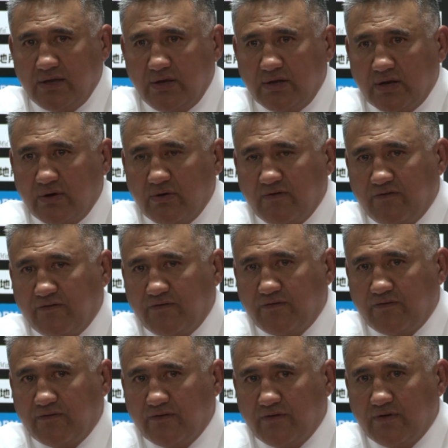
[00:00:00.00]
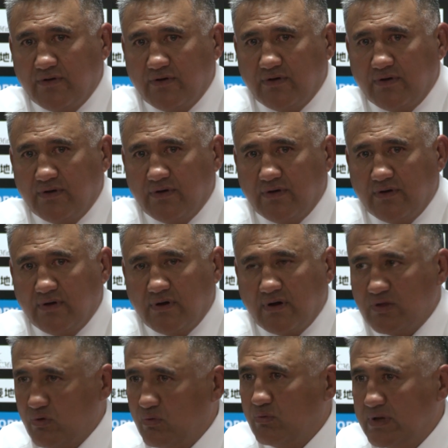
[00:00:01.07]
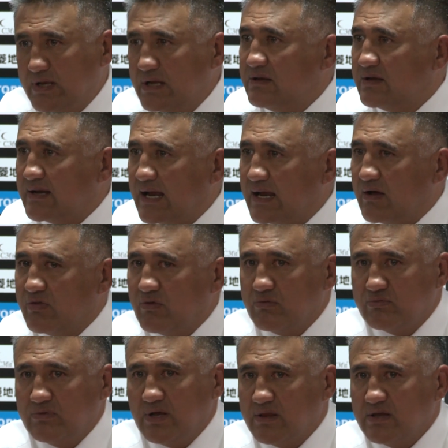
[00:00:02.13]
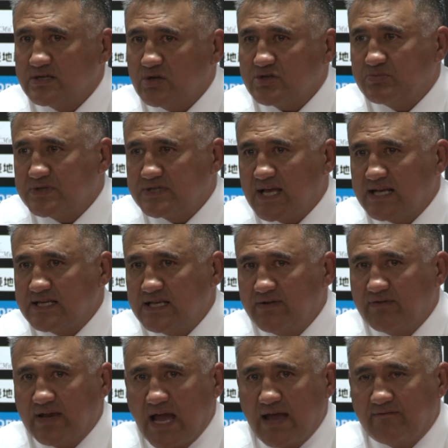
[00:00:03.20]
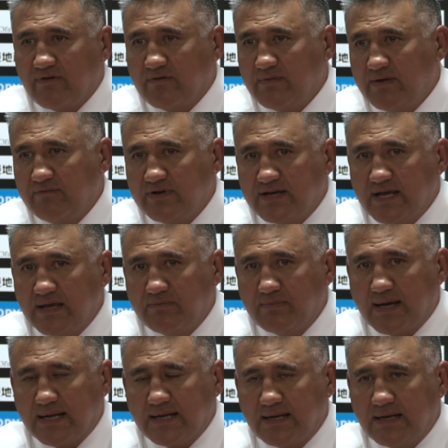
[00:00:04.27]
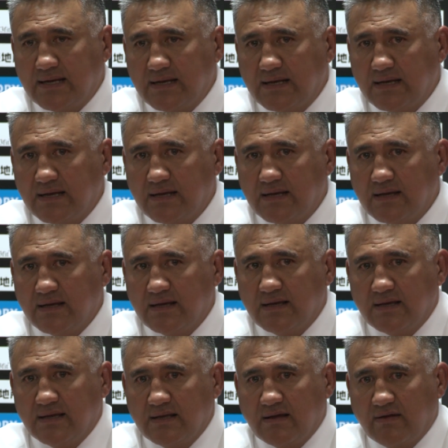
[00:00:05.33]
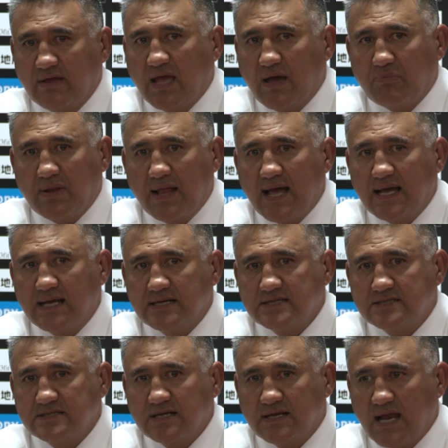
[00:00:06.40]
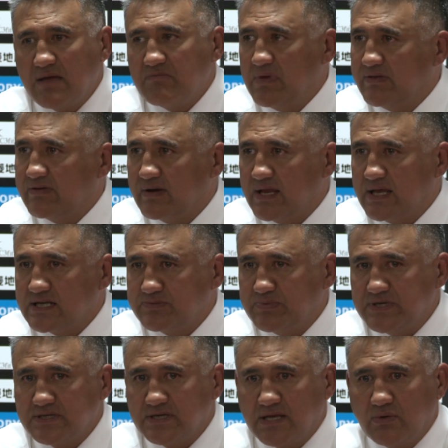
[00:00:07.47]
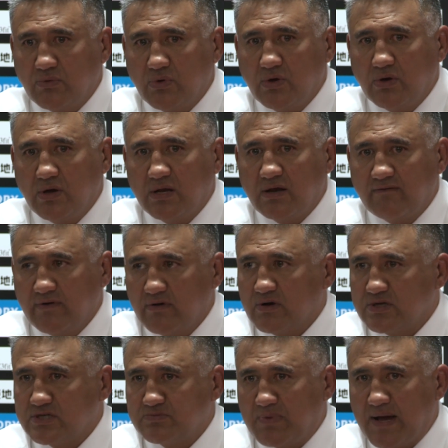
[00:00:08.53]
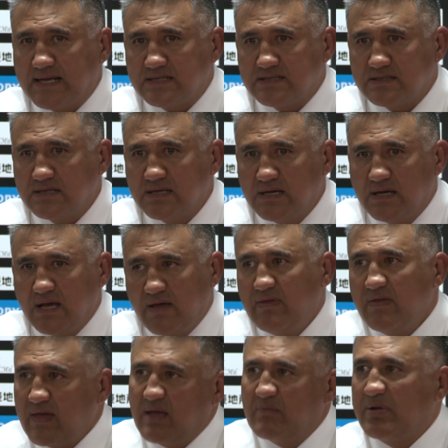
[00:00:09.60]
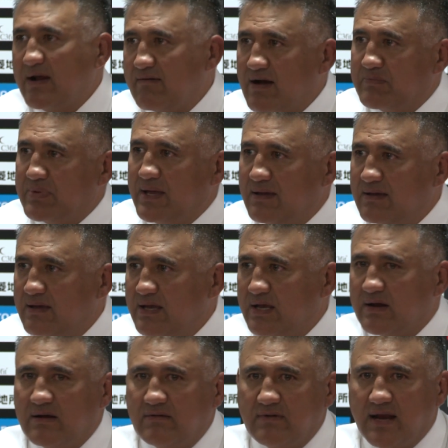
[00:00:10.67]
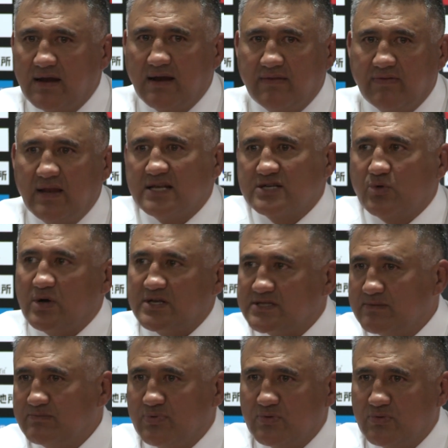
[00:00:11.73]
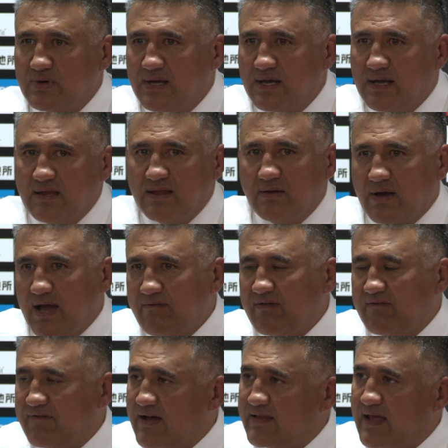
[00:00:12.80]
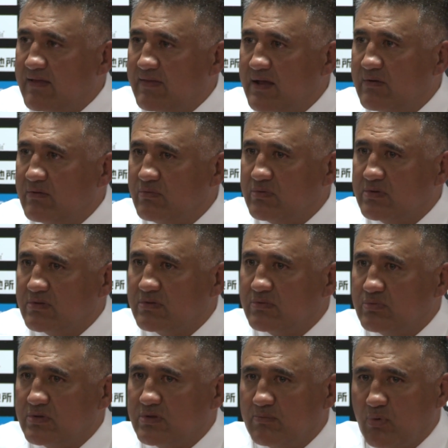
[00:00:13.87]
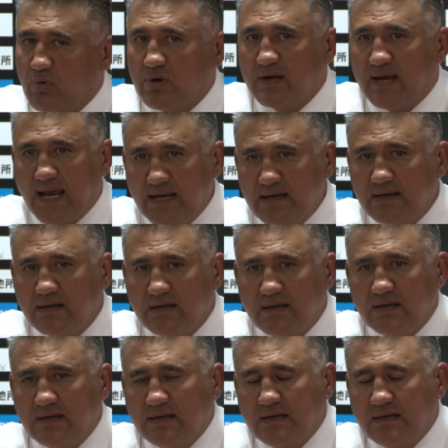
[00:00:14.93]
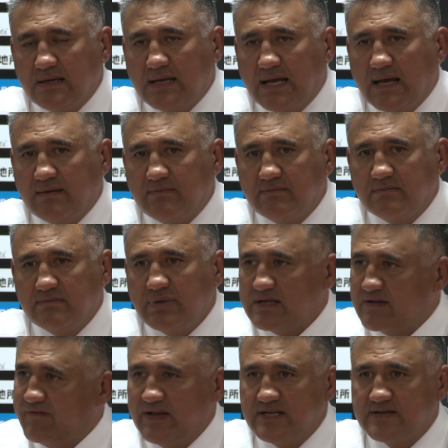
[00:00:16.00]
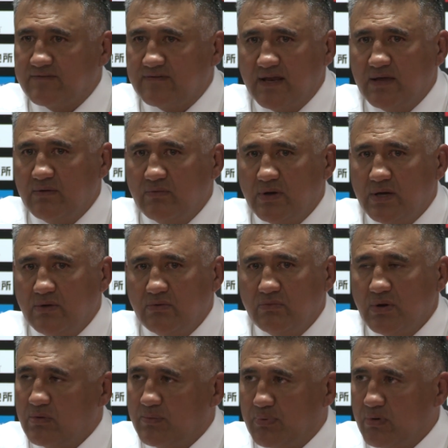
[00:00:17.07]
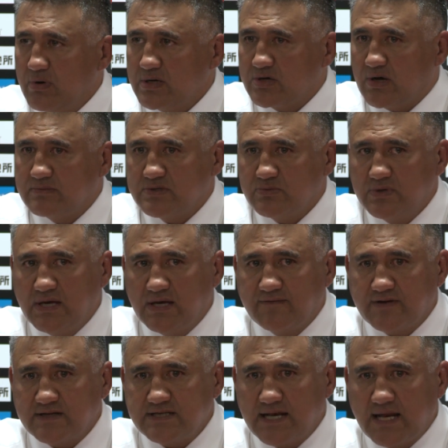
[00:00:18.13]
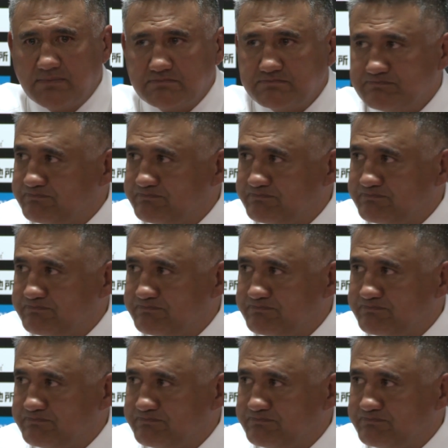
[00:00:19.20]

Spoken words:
you know, if I thought we did today, I thought, you know, there's lots of mistakes in every game from every team. But I think our players today, mentally especially, were in a very good space. And then they can play rugby, you know, and then it's quite simple. They were having fun out there with the ball in hand. But defensively, we were poor at times, and we need to fix that up.